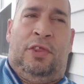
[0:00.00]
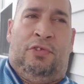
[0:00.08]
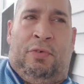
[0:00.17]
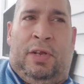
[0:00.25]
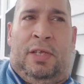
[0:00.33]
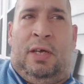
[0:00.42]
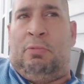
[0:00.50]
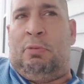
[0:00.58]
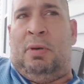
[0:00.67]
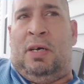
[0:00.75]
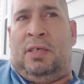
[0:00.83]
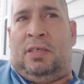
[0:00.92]
Three double
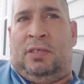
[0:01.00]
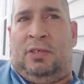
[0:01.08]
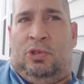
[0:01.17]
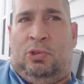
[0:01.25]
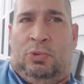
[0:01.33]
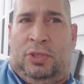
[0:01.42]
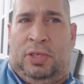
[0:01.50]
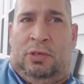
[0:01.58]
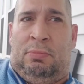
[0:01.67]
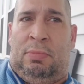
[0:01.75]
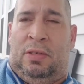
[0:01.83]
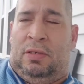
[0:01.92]
bunks and two
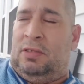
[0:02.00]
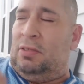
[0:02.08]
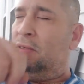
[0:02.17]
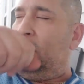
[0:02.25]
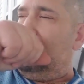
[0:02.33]
single bunks.